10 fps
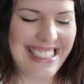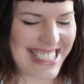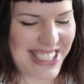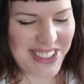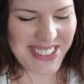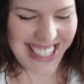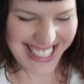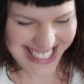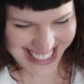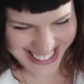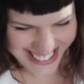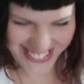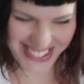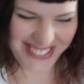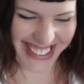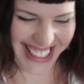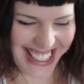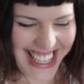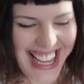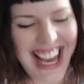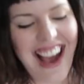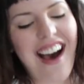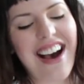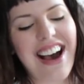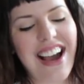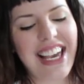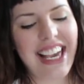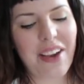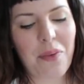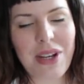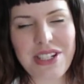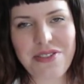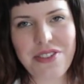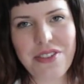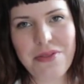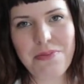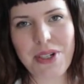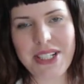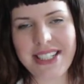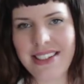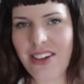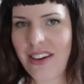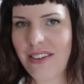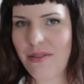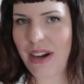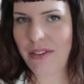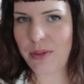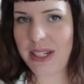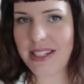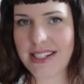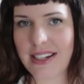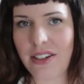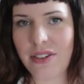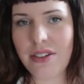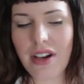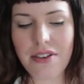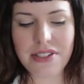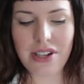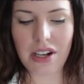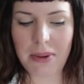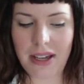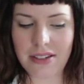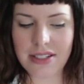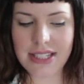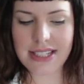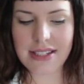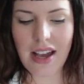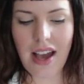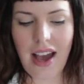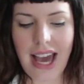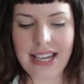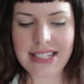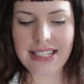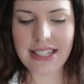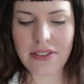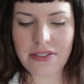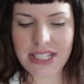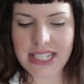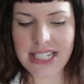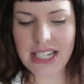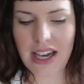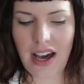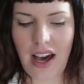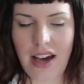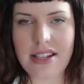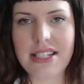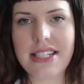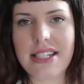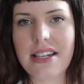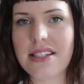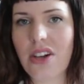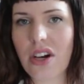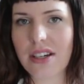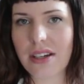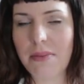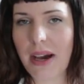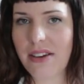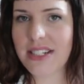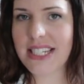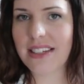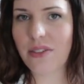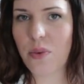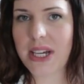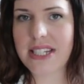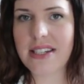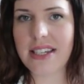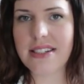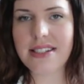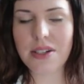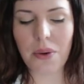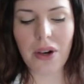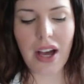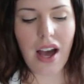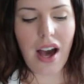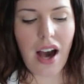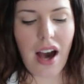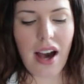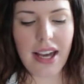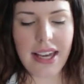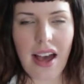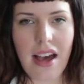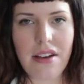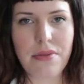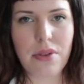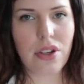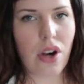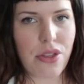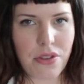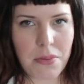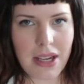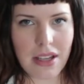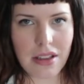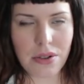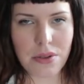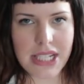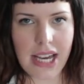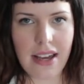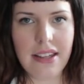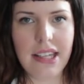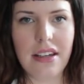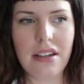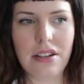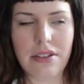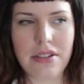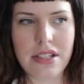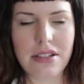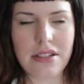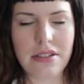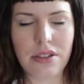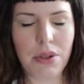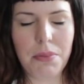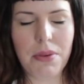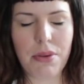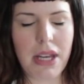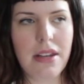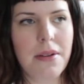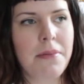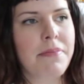she told me how to say it and I'm going to forget. A wonderful person on Ravelry, designer of sock patterns, has gifted us a sock pattern to give away today. So I have gone through my hello tag or group thread